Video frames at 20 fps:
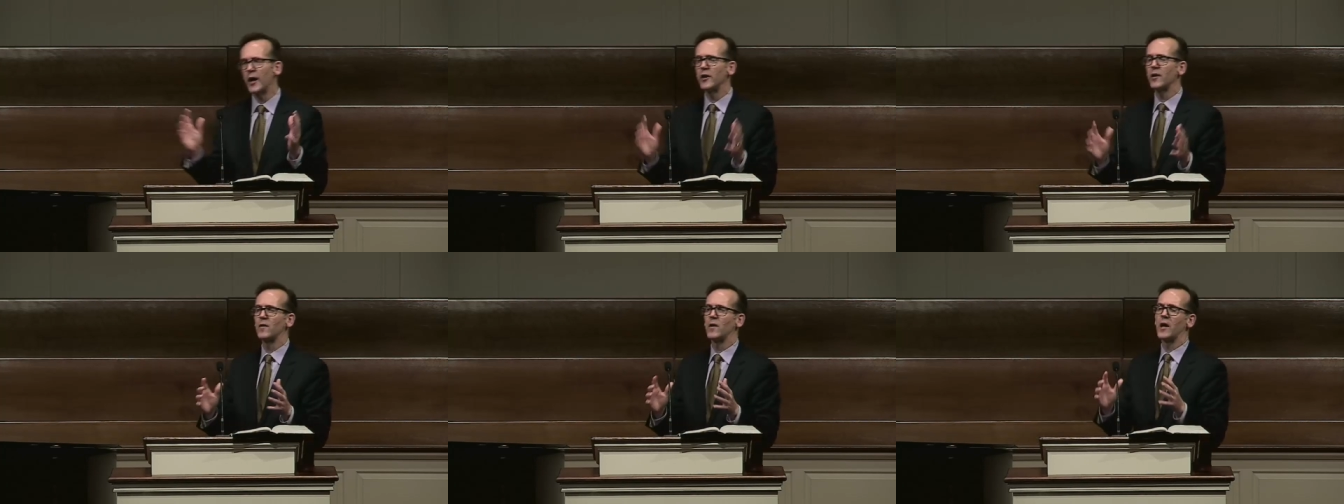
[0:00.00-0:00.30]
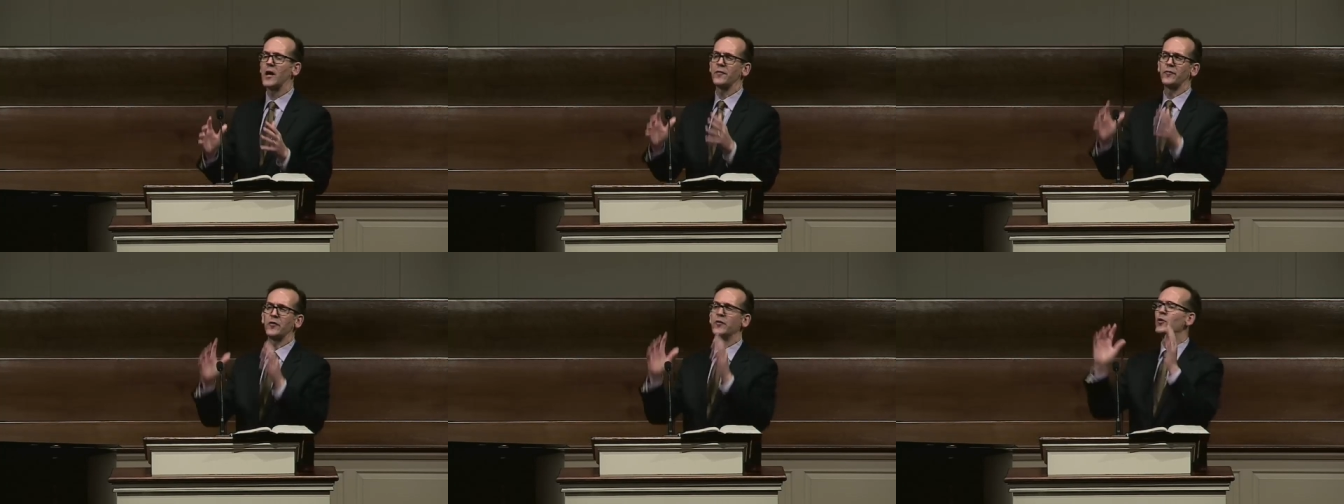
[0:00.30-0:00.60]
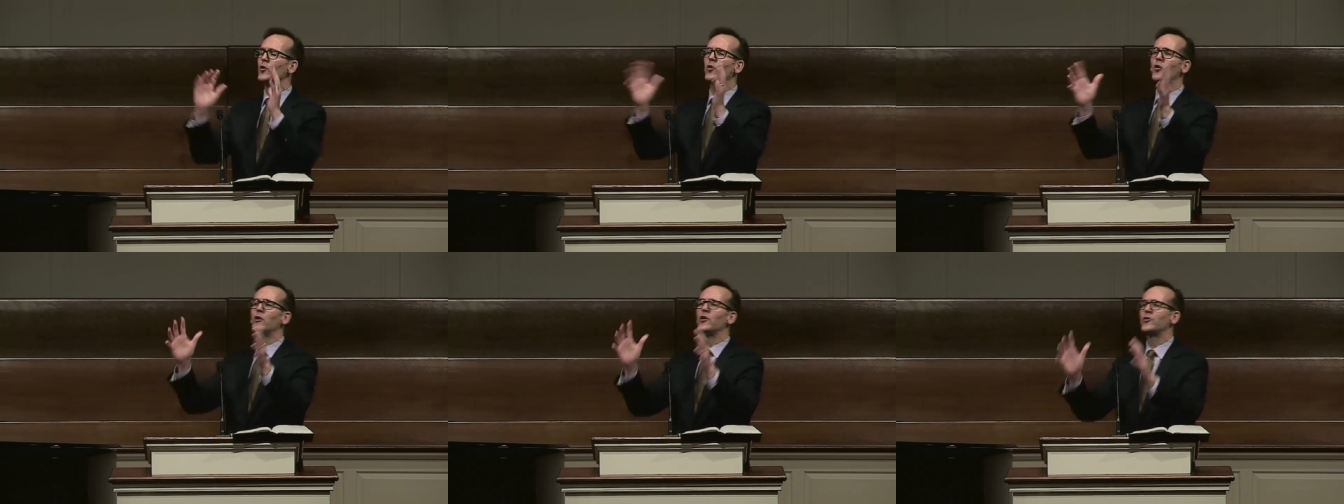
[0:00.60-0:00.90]
kind of life
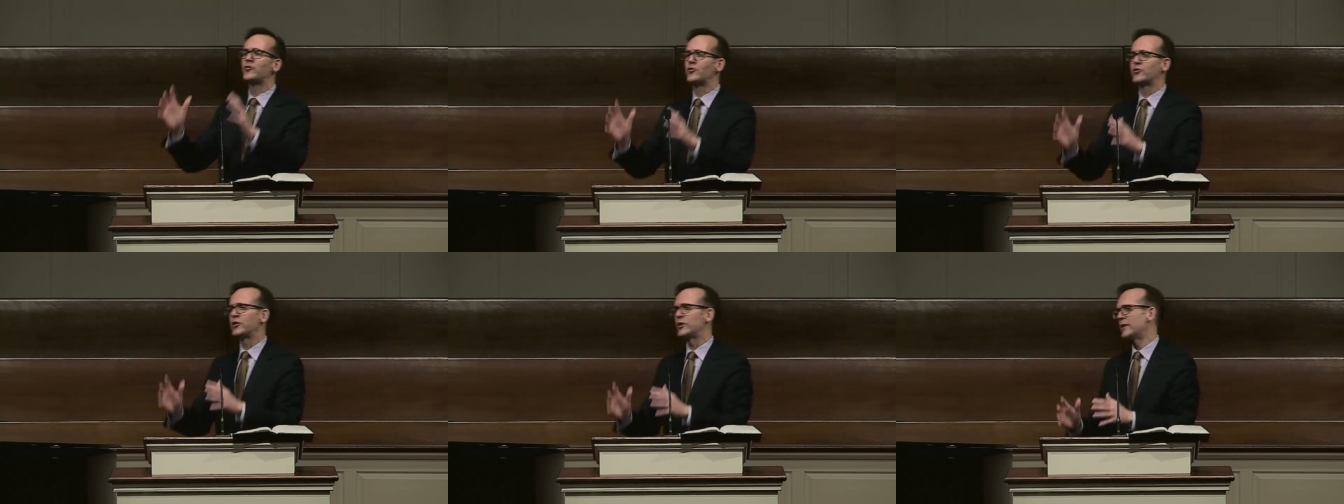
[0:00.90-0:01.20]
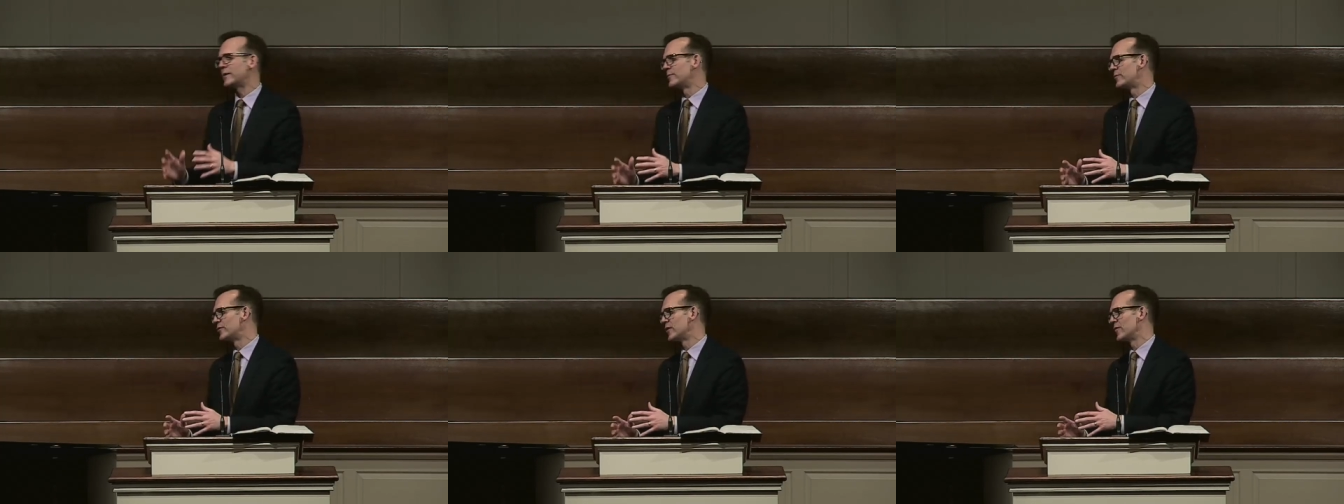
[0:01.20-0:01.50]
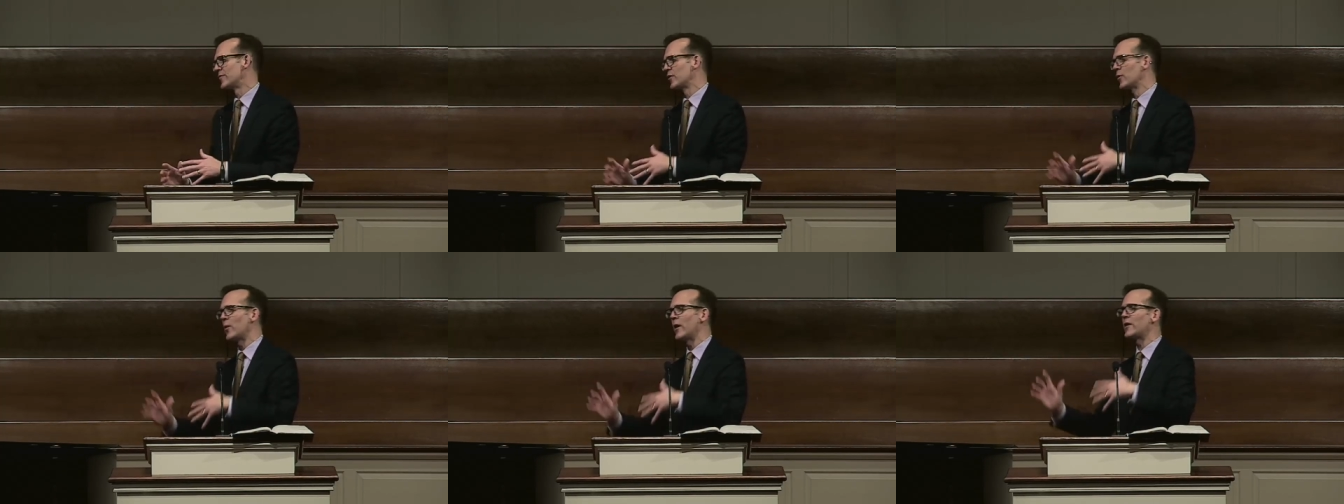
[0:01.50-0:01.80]
you've always dreamed
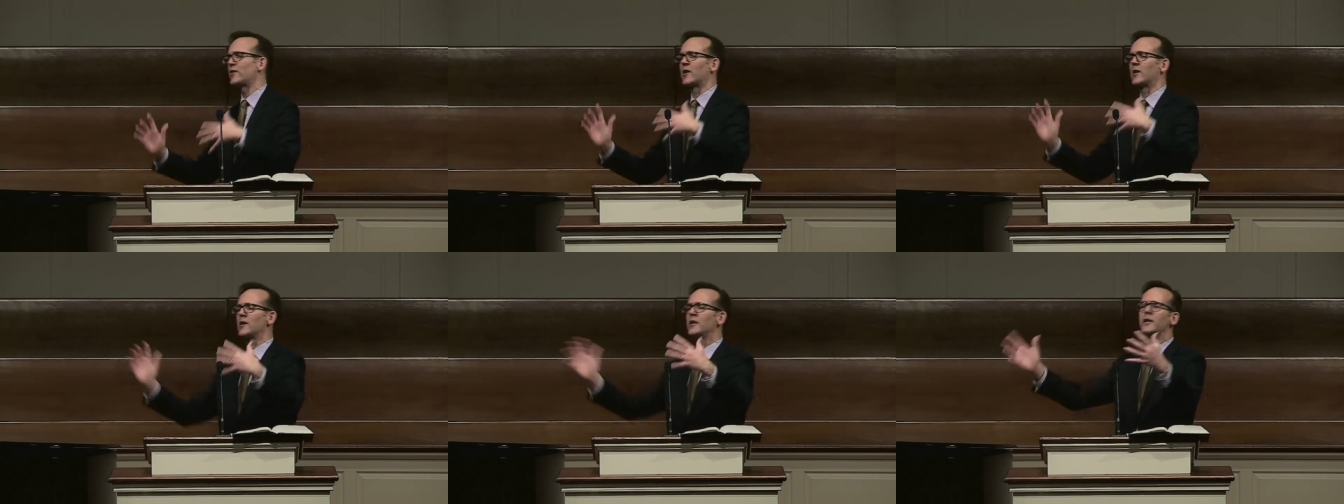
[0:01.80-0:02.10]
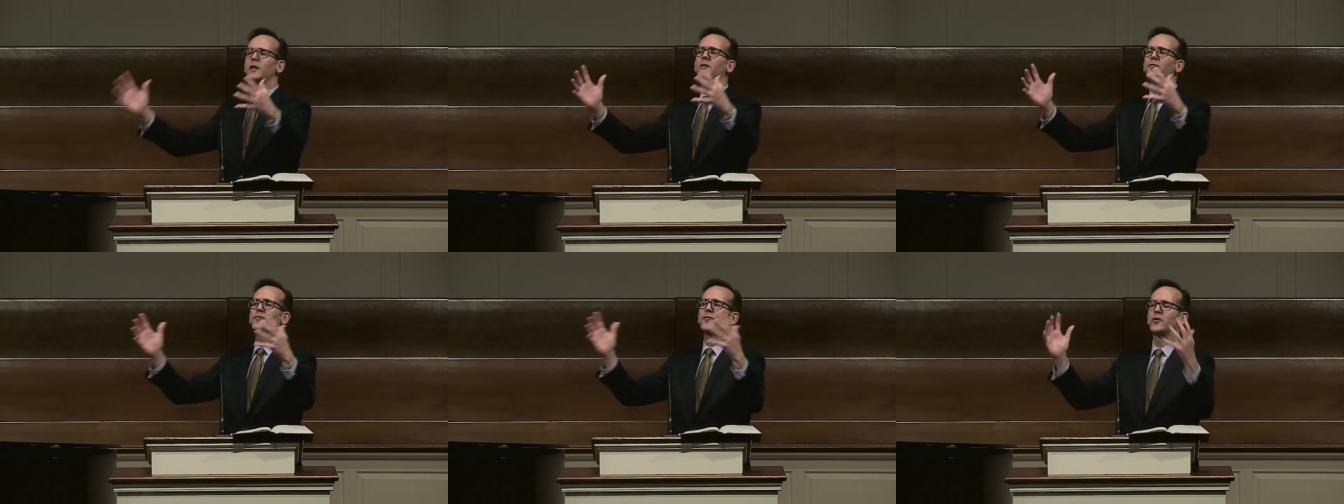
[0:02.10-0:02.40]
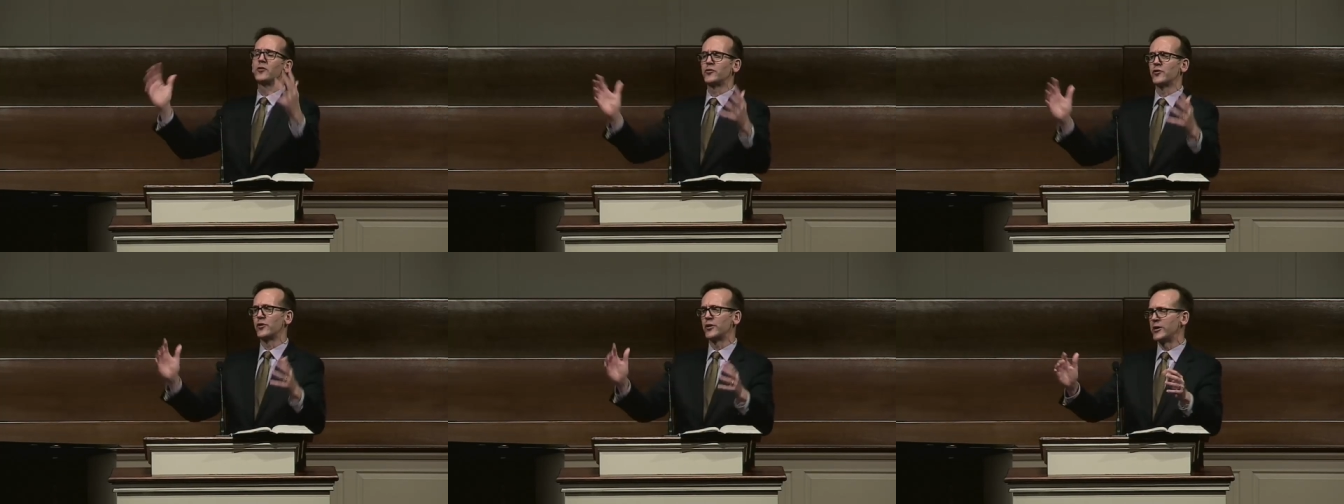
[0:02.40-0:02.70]
of, the way to
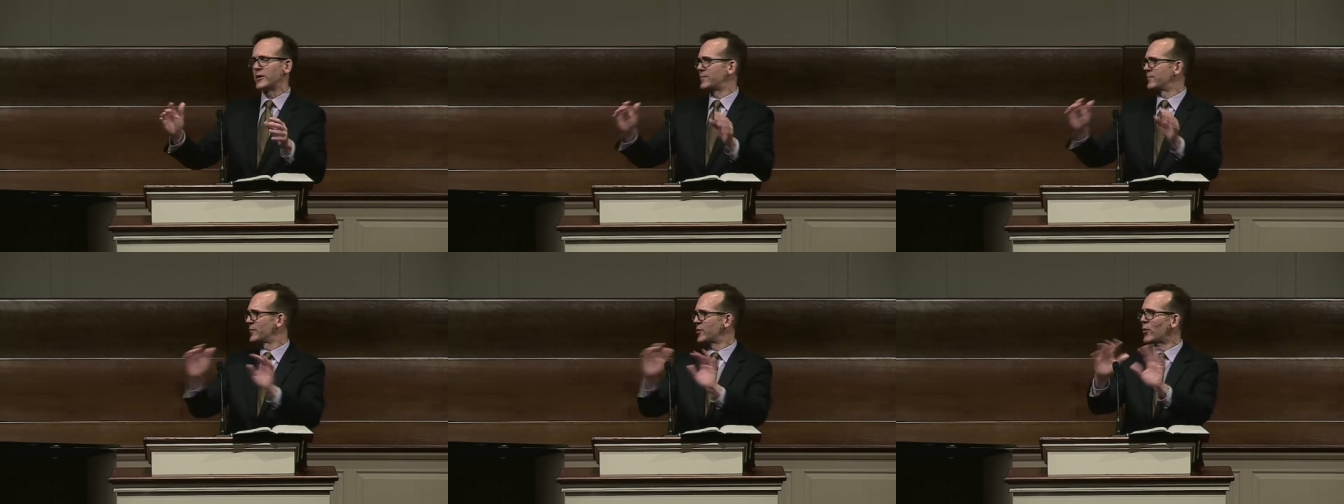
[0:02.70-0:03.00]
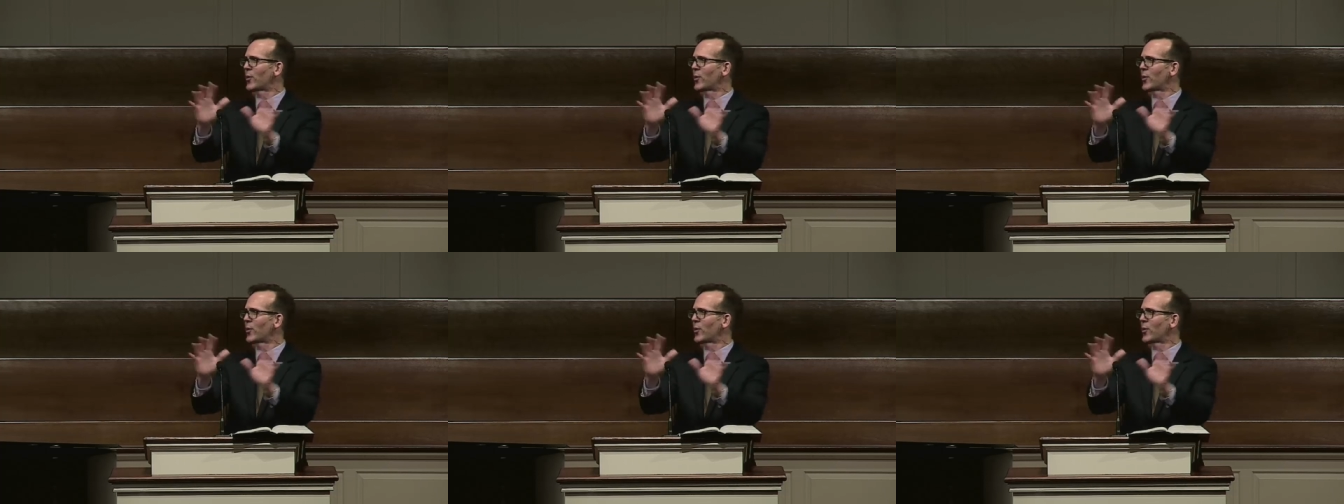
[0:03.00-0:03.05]
live the dream,